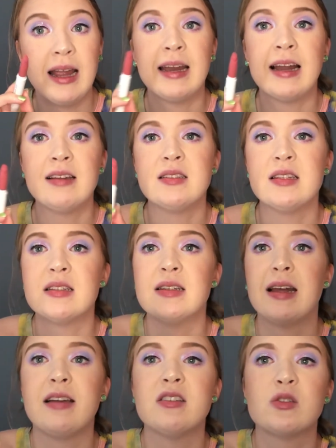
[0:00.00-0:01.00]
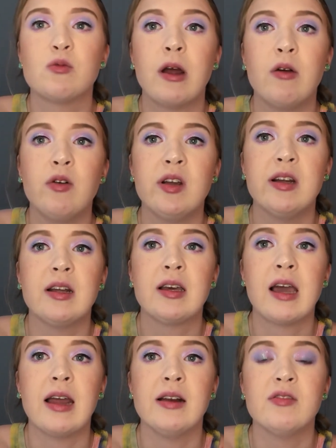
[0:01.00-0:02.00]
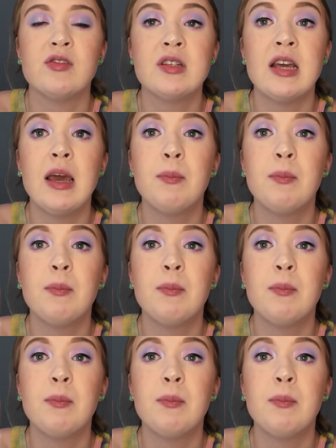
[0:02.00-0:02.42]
It has this nice rounded kind of tip,